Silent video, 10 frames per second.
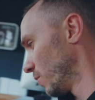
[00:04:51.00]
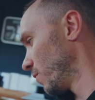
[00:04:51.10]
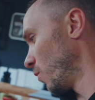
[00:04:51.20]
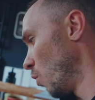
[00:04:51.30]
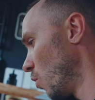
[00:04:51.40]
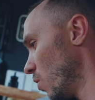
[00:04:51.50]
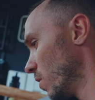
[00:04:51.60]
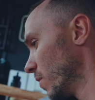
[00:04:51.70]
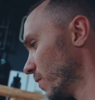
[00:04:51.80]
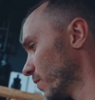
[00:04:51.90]
4
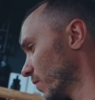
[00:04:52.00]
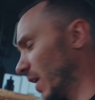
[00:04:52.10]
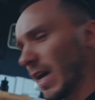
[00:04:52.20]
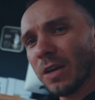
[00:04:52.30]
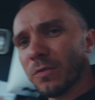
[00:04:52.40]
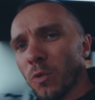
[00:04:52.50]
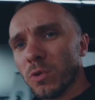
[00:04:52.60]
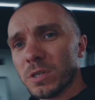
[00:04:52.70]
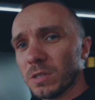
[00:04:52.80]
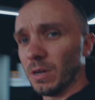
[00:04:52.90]

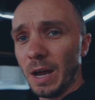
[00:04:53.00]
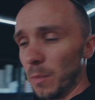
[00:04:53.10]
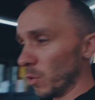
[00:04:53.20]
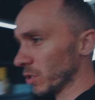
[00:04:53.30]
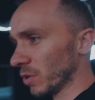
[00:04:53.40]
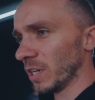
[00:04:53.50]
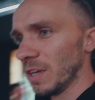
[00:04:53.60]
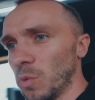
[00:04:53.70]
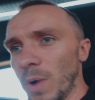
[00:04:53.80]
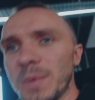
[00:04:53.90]
A4s that I'm also going to
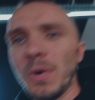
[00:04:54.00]
give away,